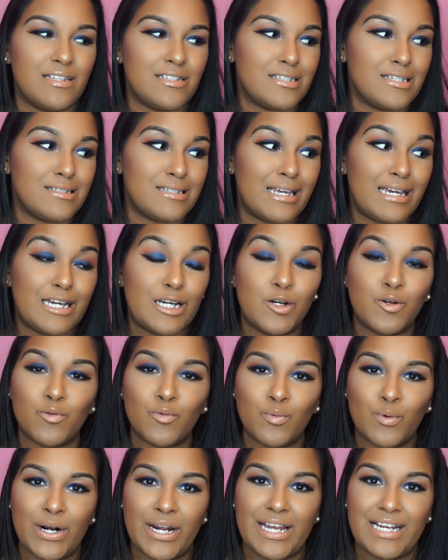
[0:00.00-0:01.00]
This is a
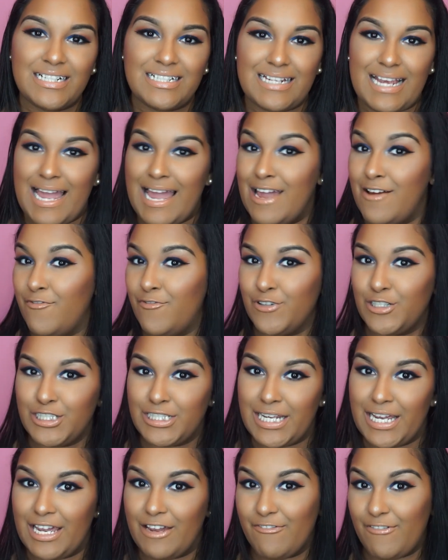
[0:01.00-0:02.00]
great
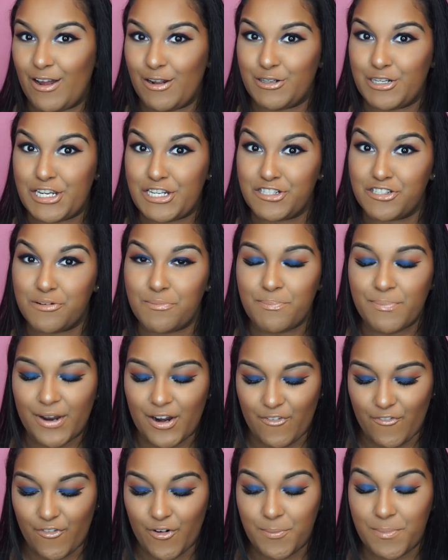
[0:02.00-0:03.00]
everyday foundation
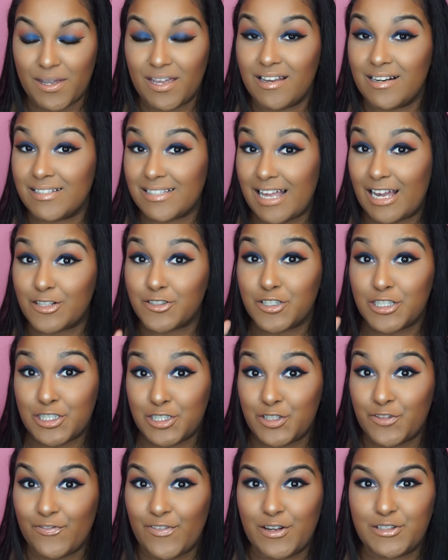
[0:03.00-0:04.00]
pair for me, and it's
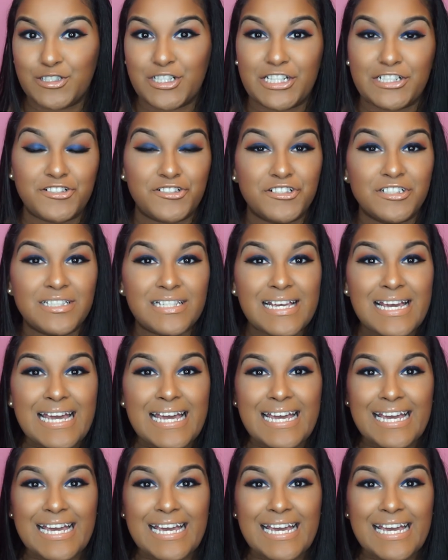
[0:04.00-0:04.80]
actually 2 foundations.